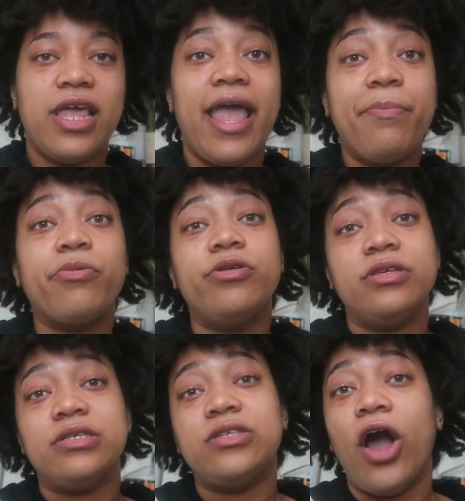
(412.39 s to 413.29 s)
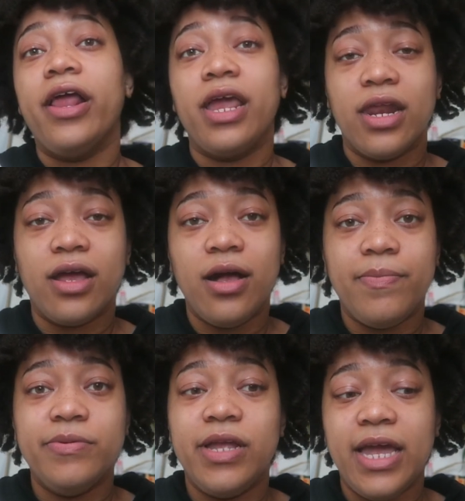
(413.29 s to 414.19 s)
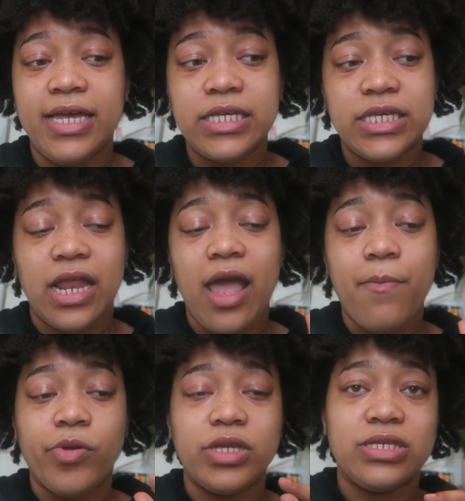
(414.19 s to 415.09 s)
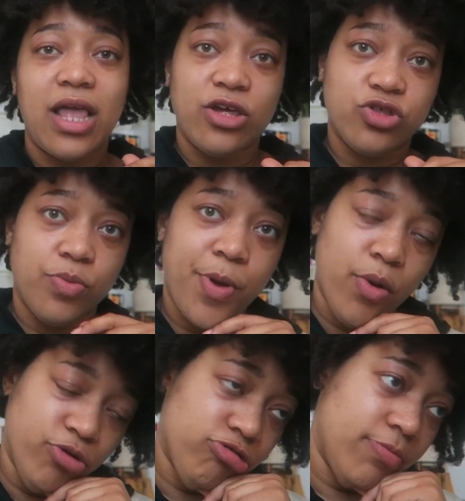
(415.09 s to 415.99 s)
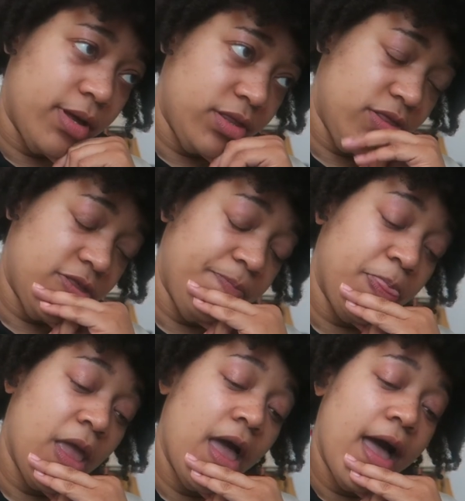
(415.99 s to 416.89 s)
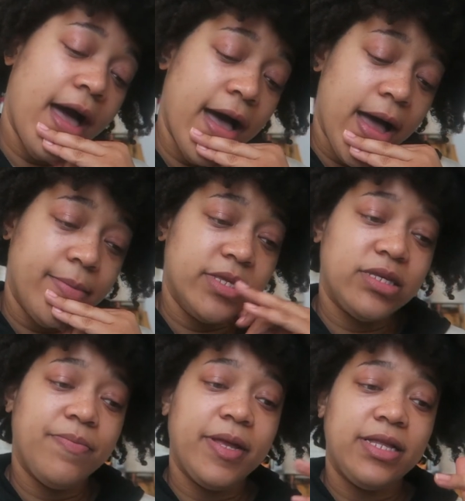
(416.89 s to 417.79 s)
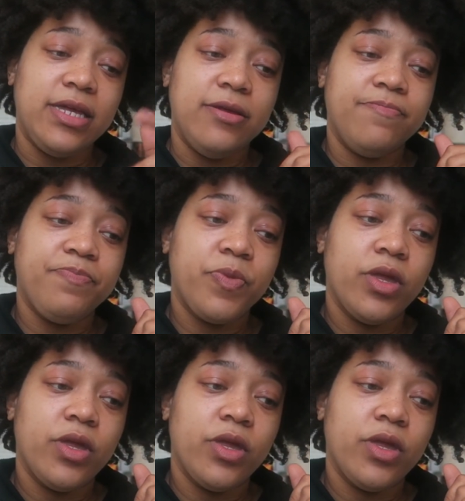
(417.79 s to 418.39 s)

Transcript: April is starting in a couple days. And April is National Poetry Month. And typically...